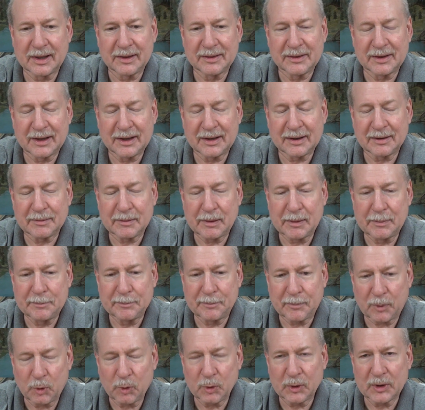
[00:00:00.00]
the
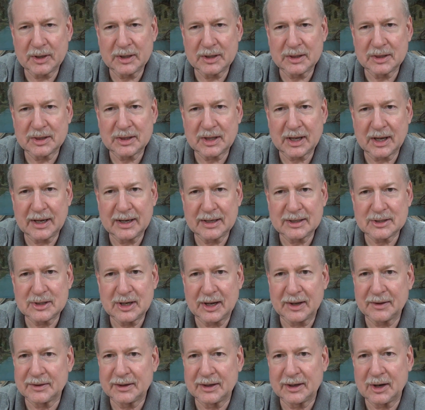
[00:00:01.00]
important things,
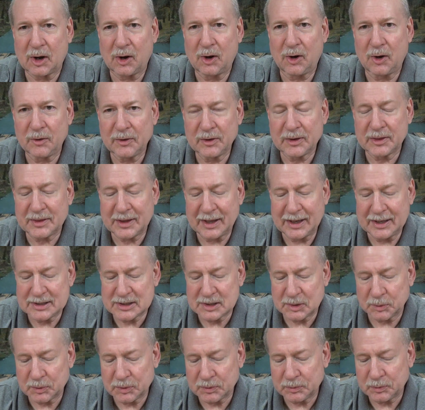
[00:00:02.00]
not that all the
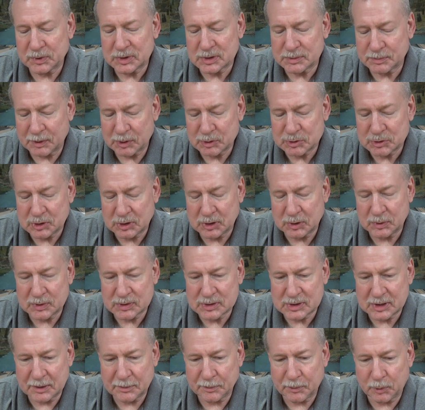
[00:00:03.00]
things that we're supposed to do
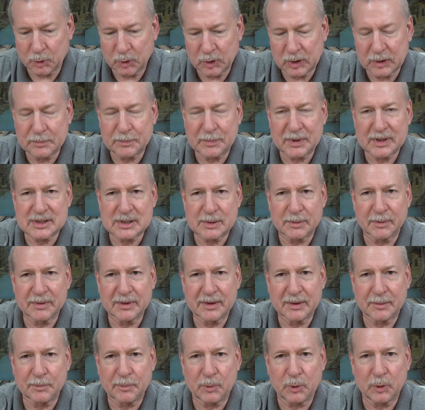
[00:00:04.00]
isn't important, but some of
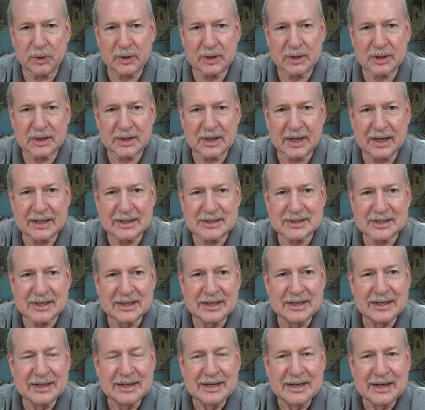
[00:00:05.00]
the important things
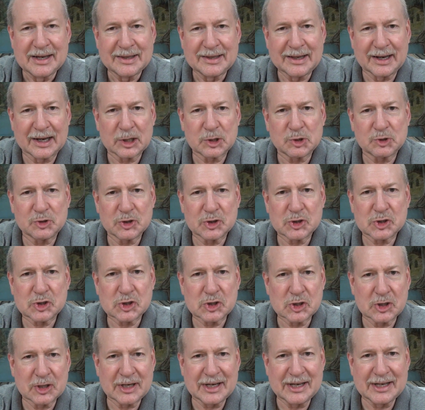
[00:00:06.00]
that a
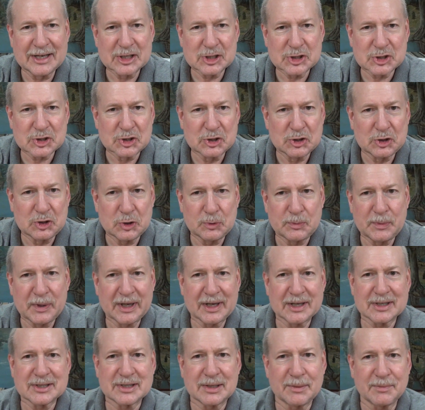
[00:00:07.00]
Christian is to do.
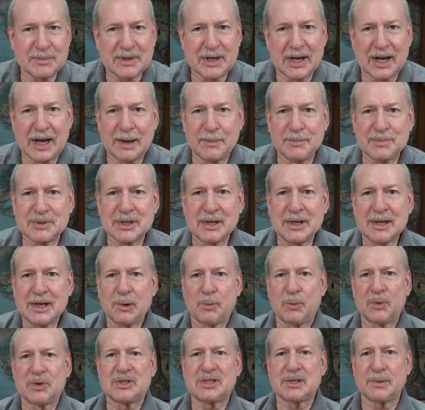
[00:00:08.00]
Because sometimes
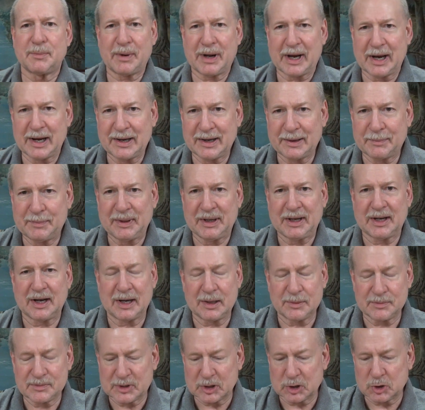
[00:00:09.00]
when somebody
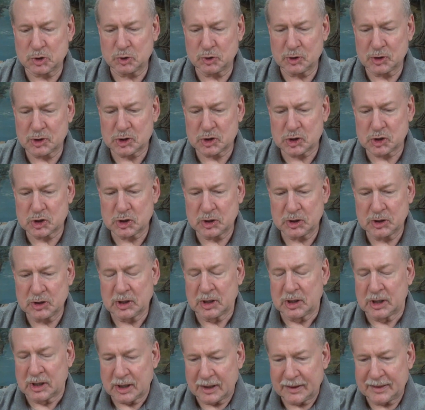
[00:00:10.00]
becomes a
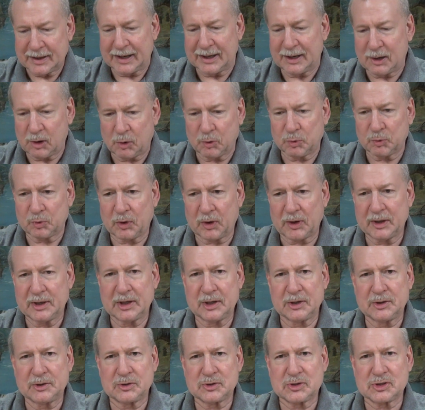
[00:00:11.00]
Christian, they don't
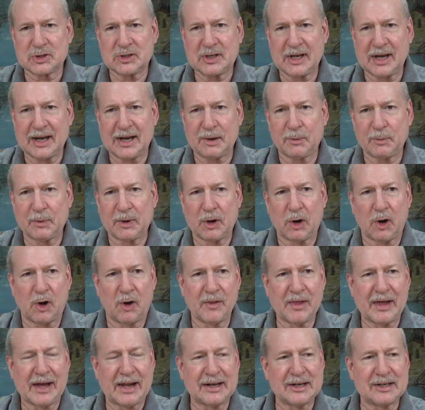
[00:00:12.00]
really understand what
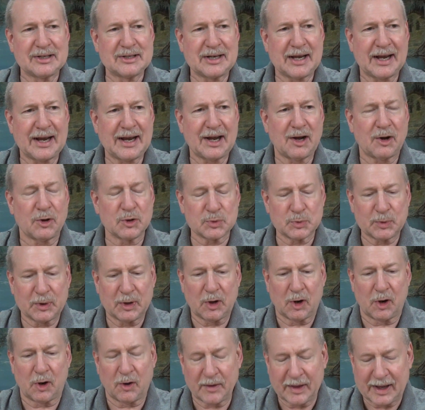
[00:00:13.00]
all that entails,
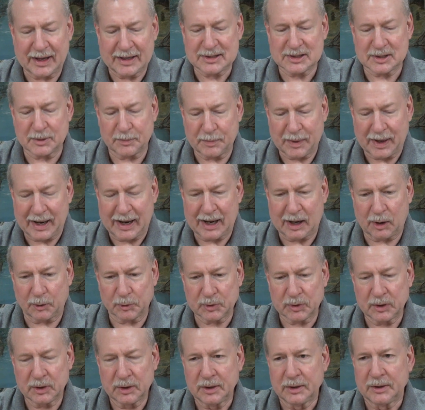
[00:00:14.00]
what all that's
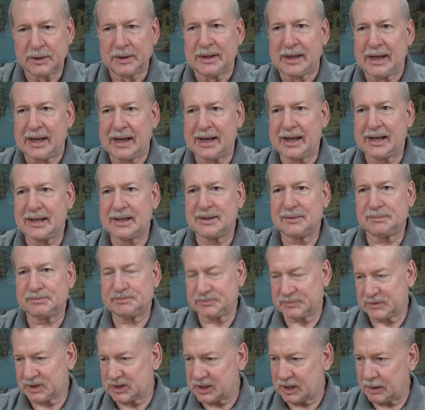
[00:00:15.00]
about.
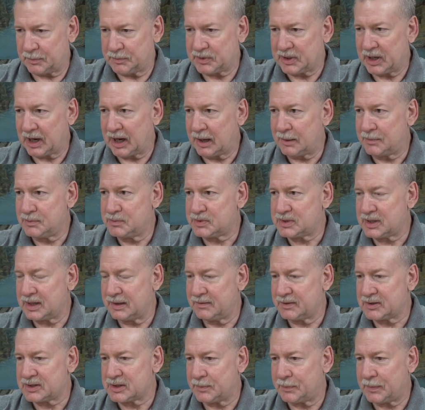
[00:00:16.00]
And sometimes
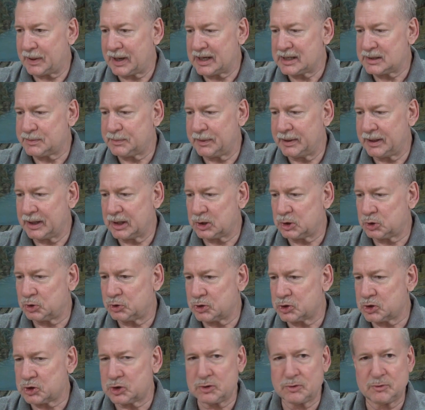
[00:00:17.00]
even somebody's been a
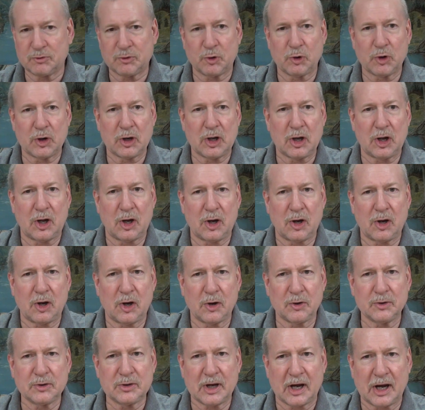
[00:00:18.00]
Christian for a
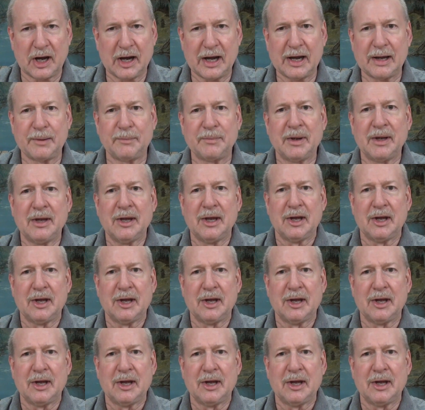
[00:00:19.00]
long time